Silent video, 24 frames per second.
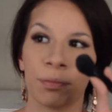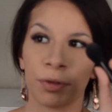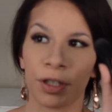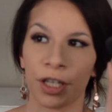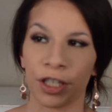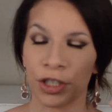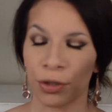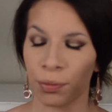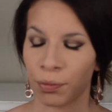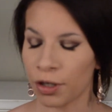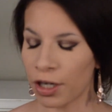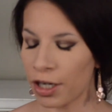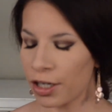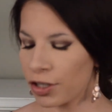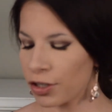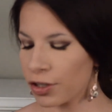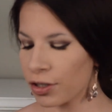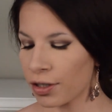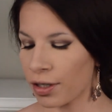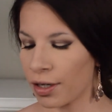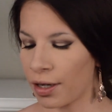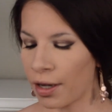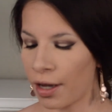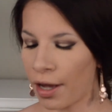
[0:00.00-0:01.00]
blush
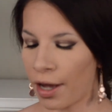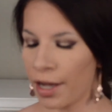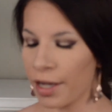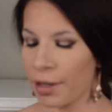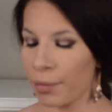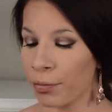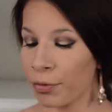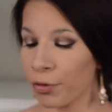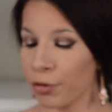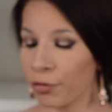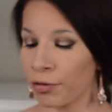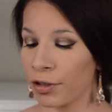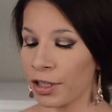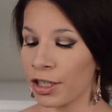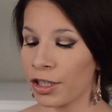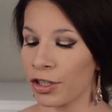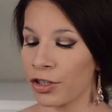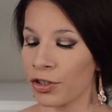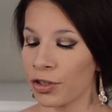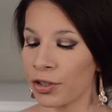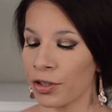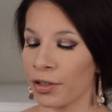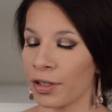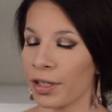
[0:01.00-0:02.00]
brush. I'm pretty
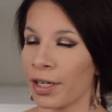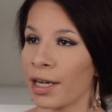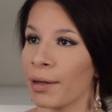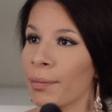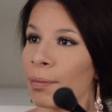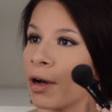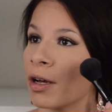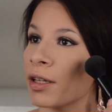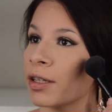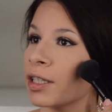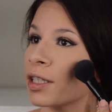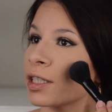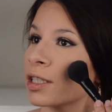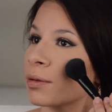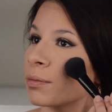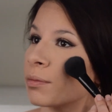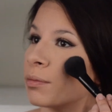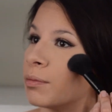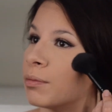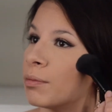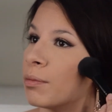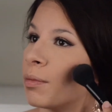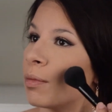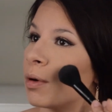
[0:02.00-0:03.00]
sure that I bought this
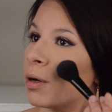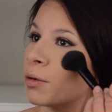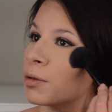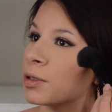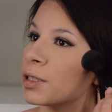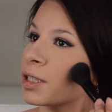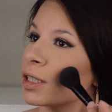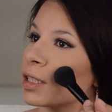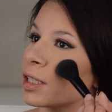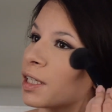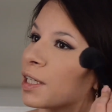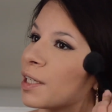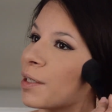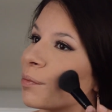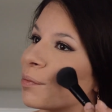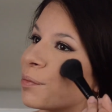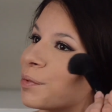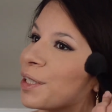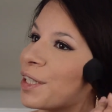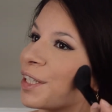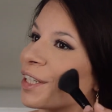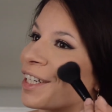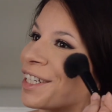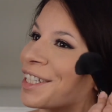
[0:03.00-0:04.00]
mostly
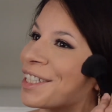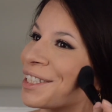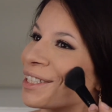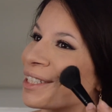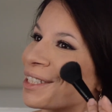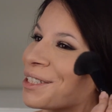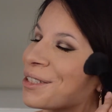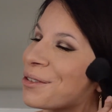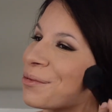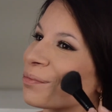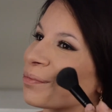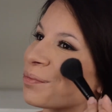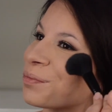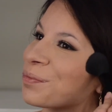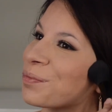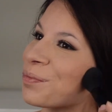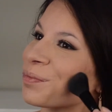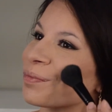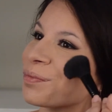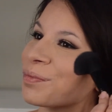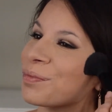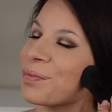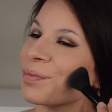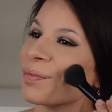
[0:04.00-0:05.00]
because
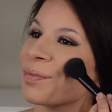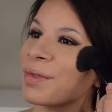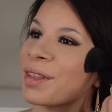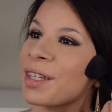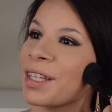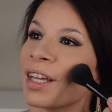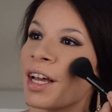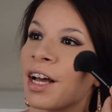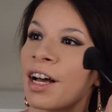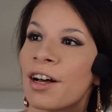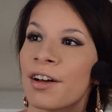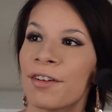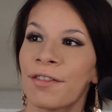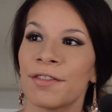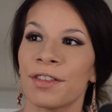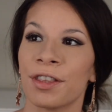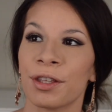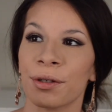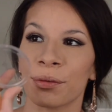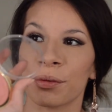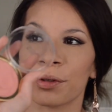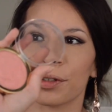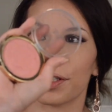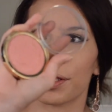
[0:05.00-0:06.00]
of
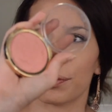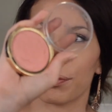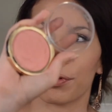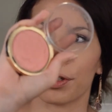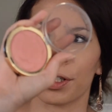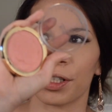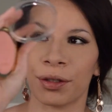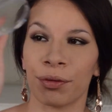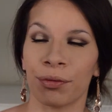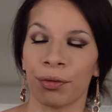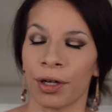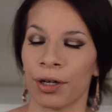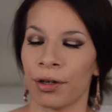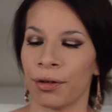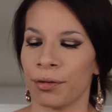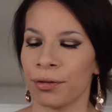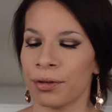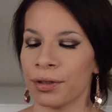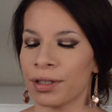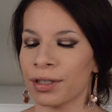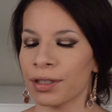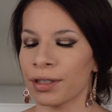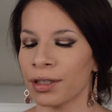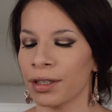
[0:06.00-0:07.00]
the really pretty
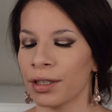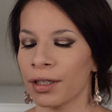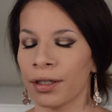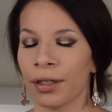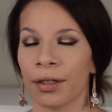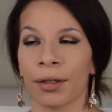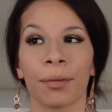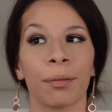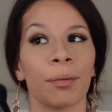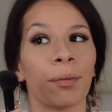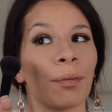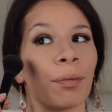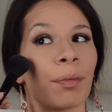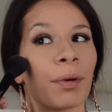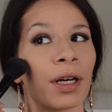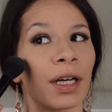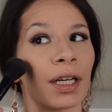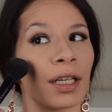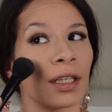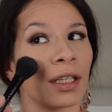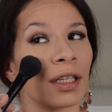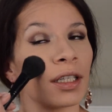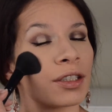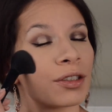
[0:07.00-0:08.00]
rose,
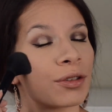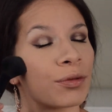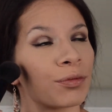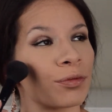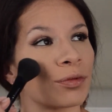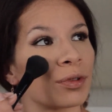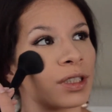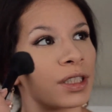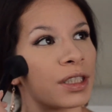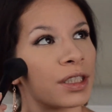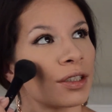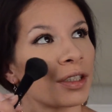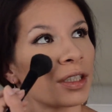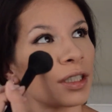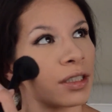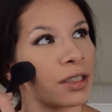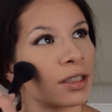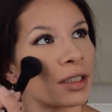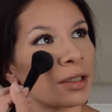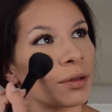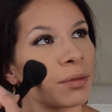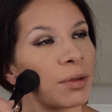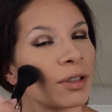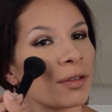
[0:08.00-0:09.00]
but it's
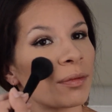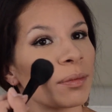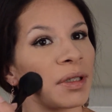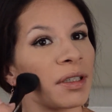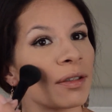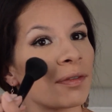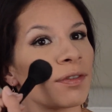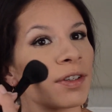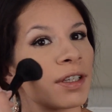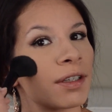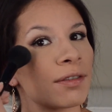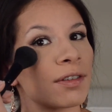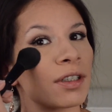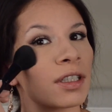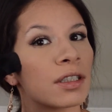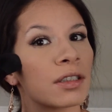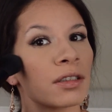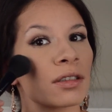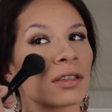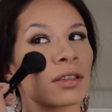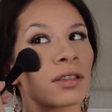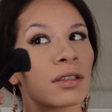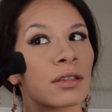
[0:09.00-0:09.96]
seriously one of my favorites.